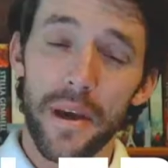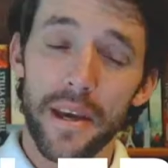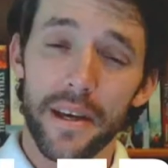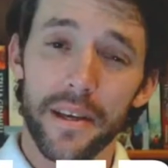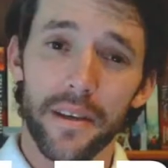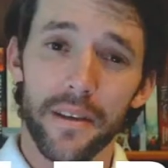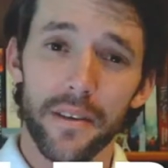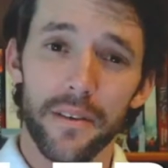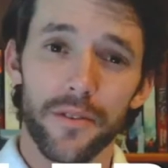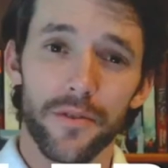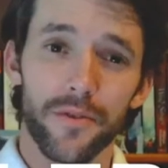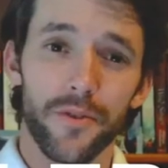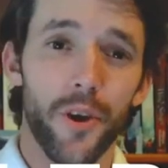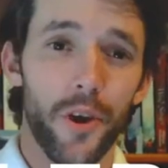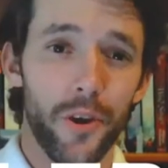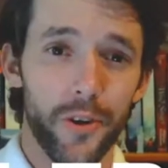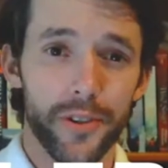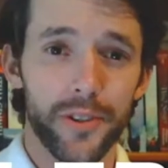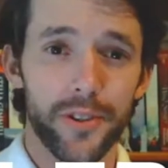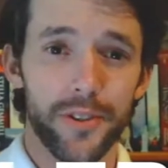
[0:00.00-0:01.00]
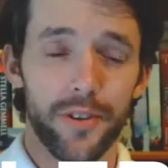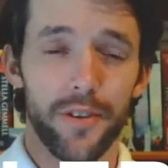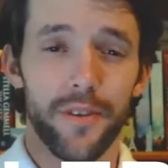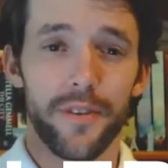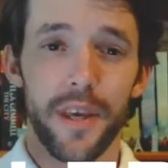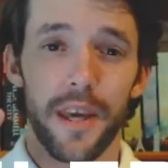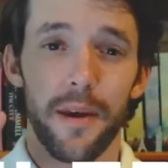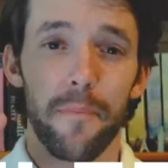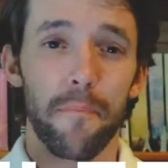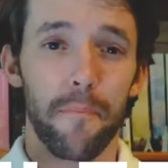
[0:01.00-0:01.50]
Big note,
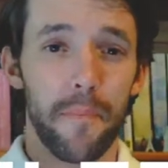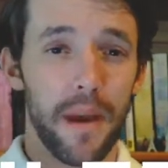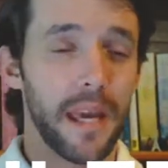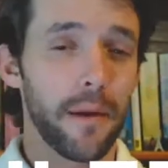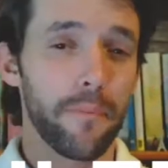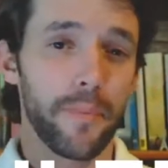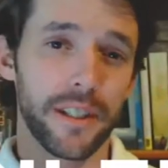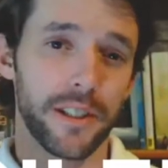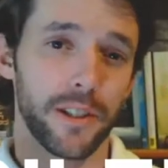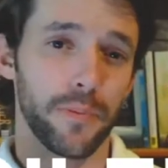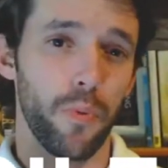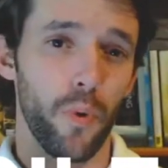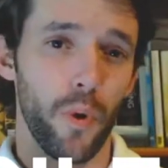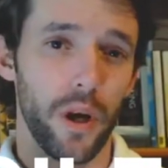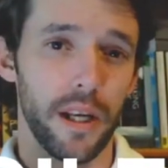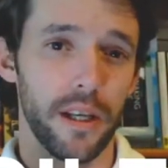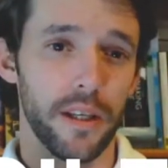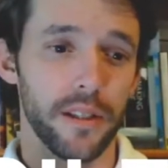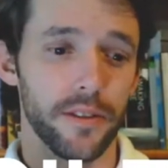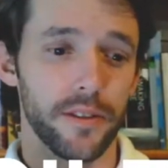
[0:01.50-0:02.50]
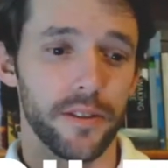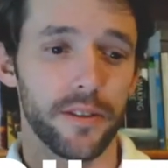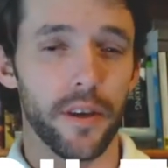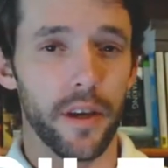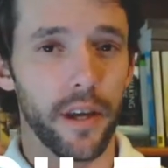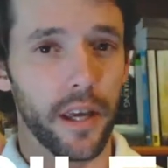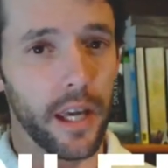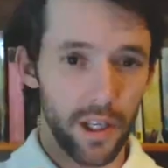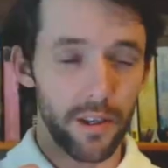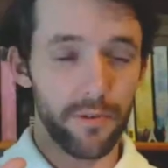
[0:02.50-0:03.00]
there may be
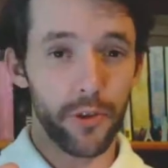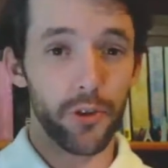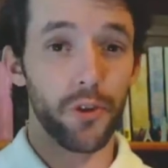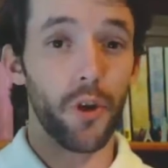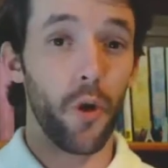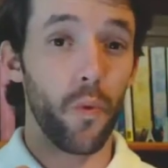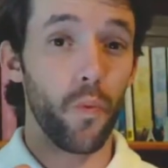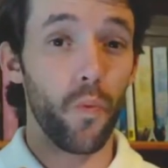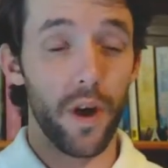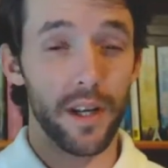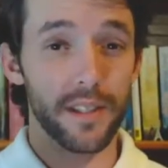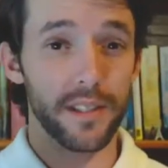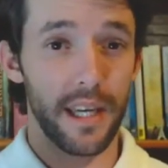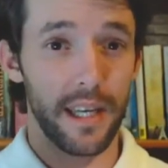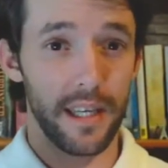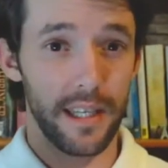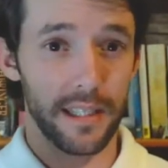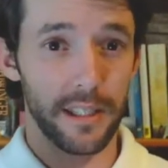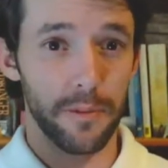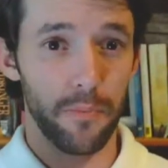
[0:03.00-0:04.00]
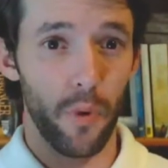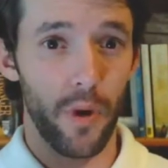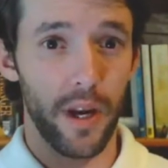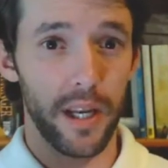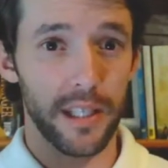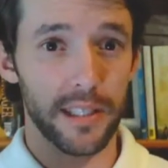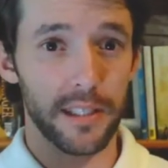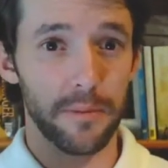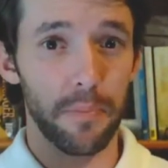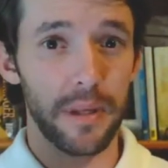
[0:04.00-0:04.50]
spoilers. If you don't want any
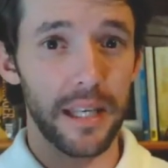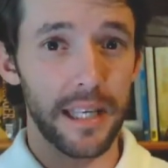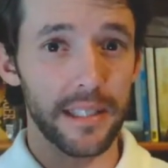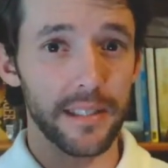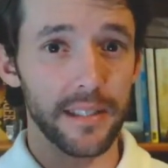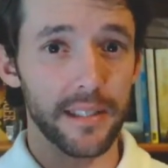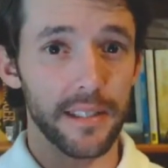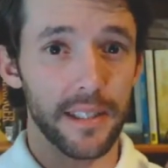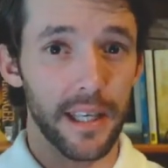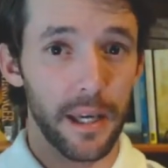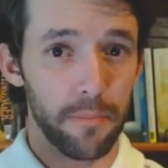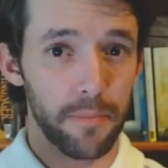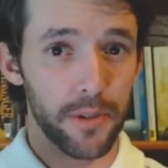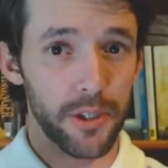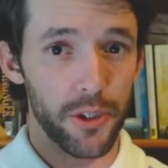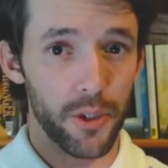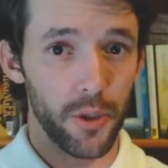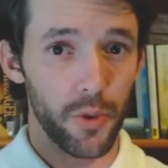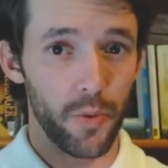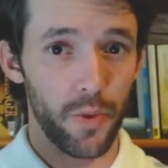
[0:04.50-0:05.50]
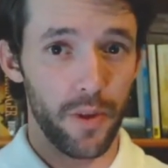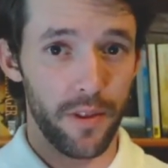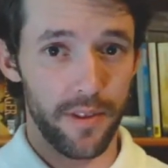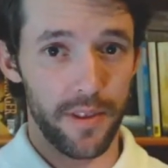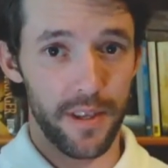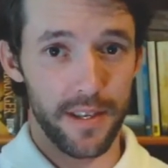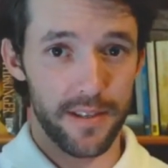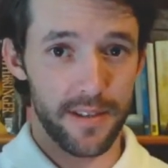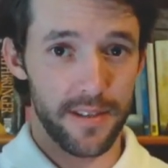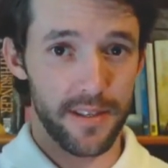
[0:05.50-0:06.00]
spoilers, please skip to
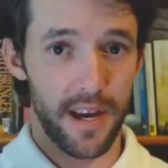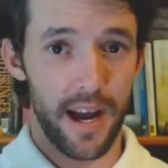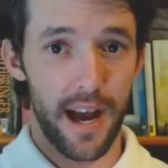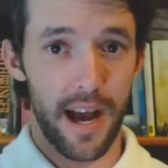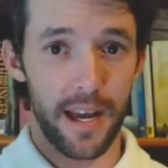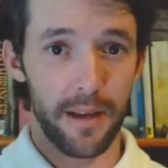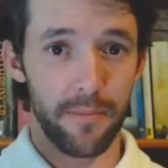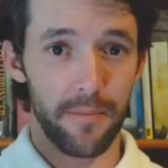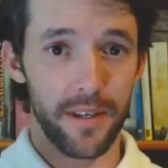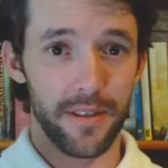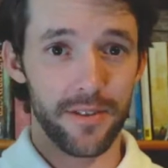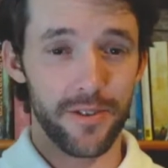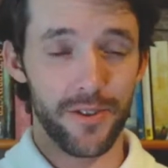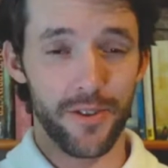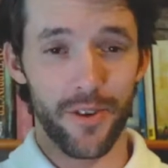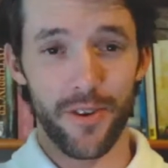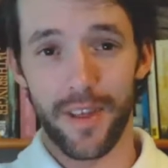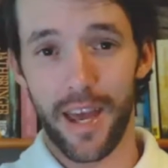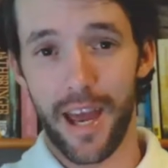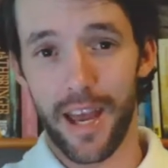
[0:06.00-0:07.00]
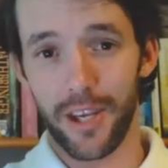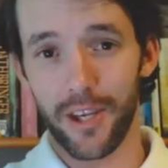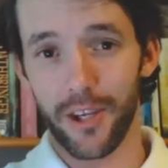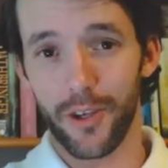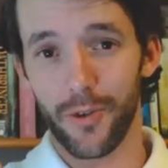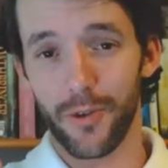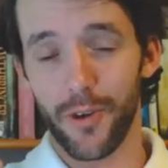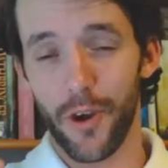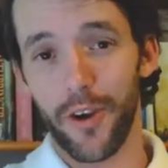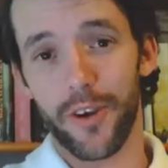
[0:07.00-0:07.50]
this time so that
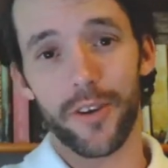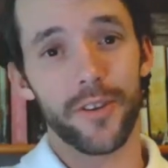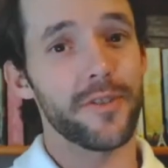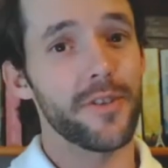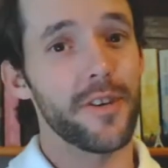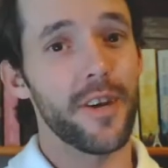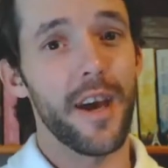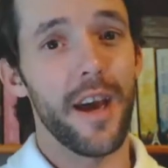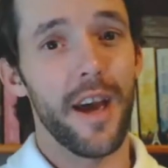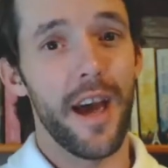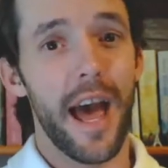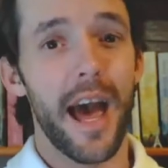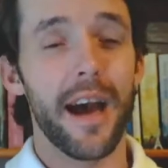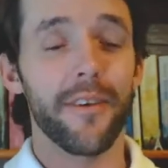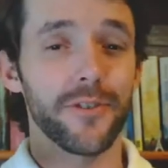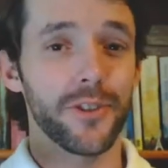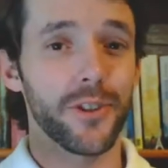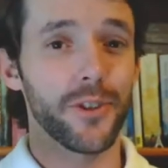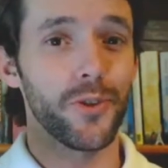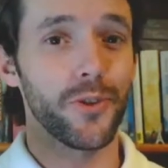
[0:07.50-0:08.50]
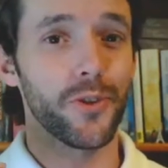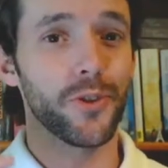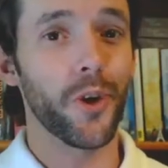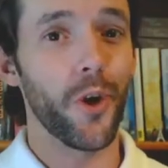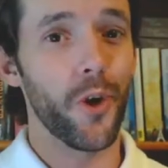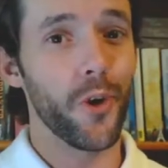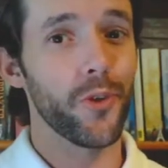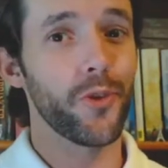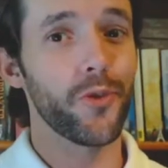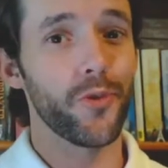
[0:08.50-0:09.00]
you don't have to
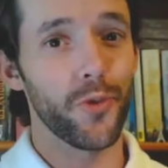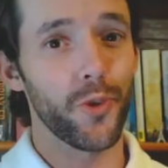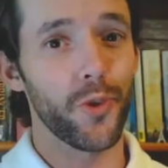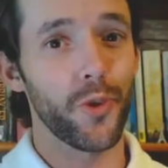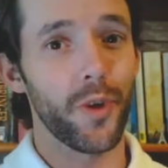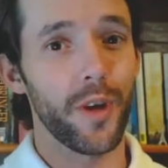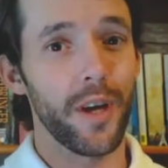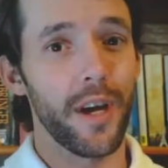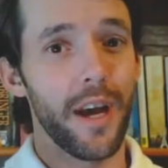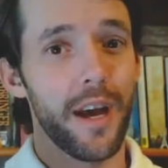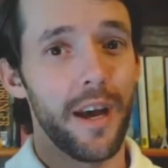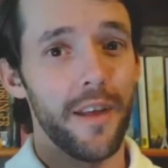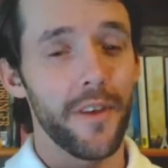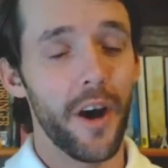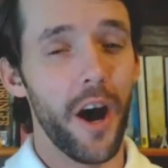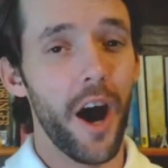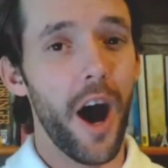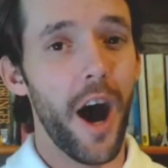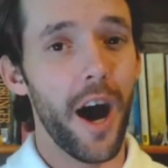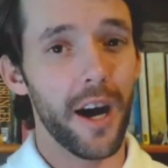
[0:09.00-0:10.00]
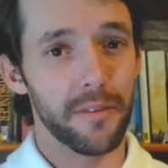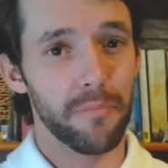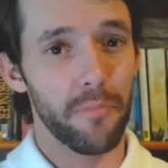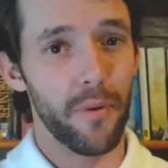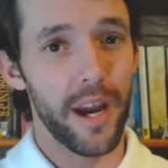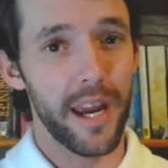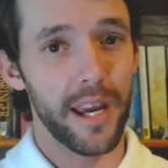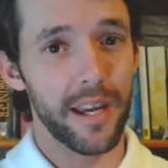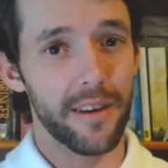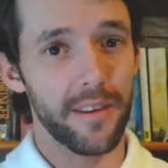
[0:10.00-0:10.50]
go through the
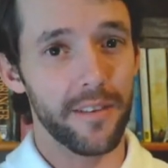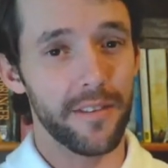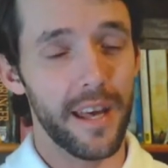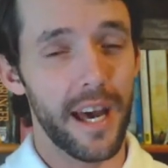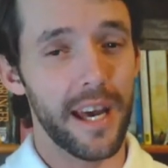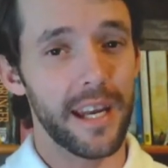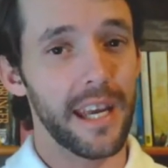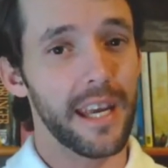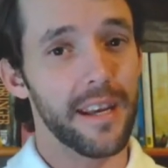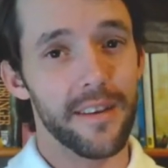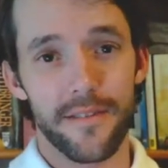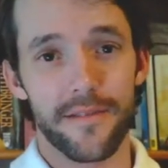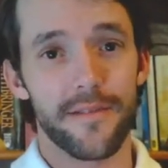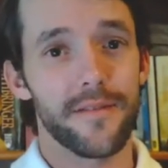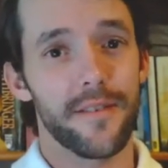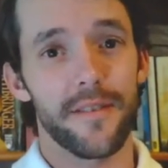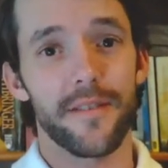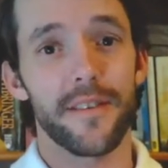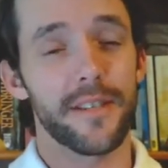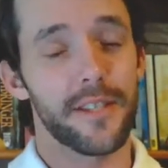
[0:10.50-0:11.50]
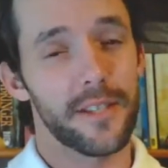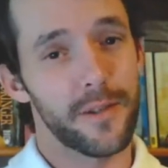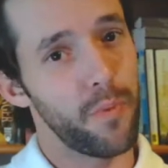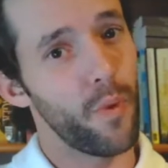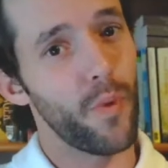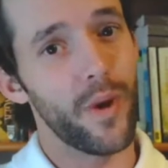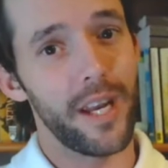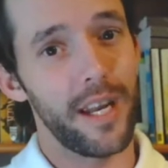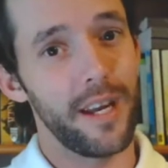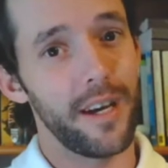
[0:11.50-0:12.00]
heartbreak that is the
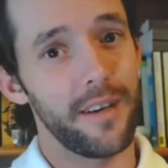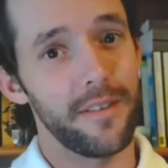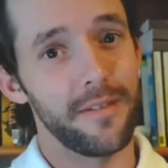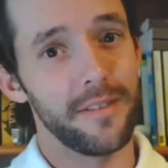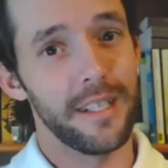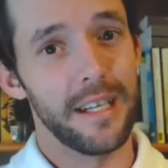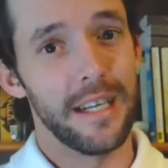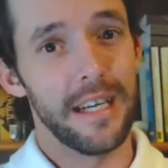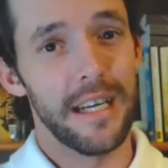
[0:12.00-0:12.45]
spoiler.